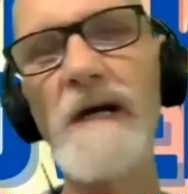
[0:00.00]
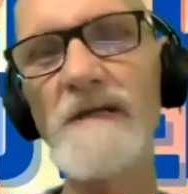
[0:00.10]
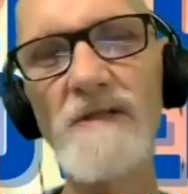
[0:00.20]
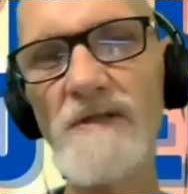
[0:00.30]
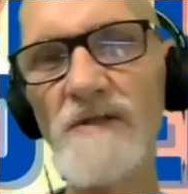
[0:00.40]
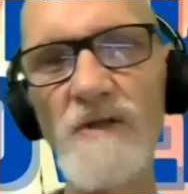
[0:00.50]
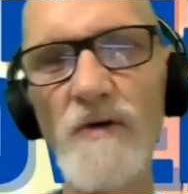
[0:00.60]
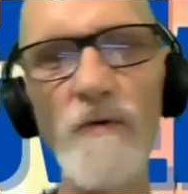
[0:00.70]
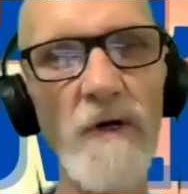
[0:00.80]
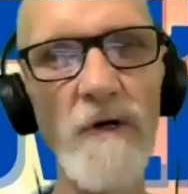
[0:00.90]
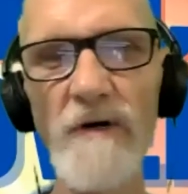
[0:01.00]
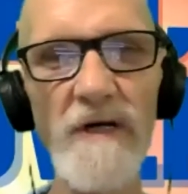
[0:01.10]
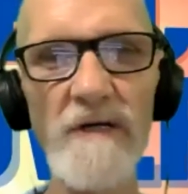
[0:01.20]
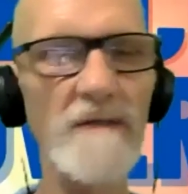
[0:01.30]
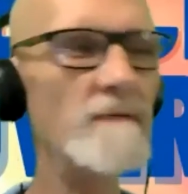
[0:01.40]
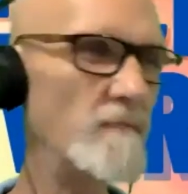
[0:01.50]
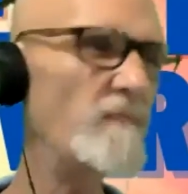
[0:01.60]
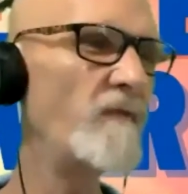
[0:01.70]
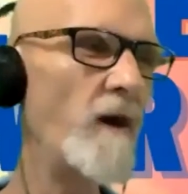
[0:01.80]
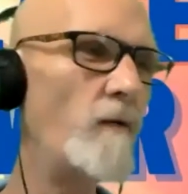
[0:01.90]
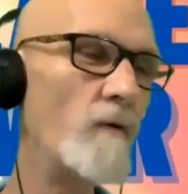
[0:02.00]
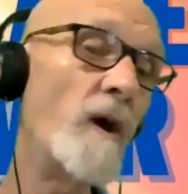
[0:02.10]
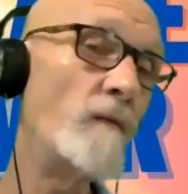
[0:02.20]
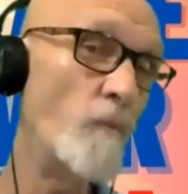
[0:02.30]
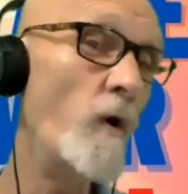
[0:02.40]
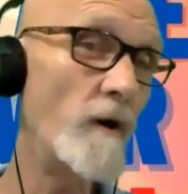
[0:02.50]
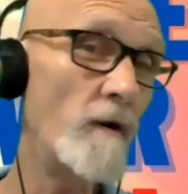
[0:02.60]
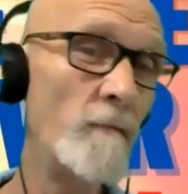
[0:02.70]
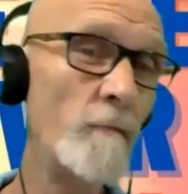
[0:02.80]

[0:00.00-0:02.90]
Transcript: it only has one ingredient, flour and water.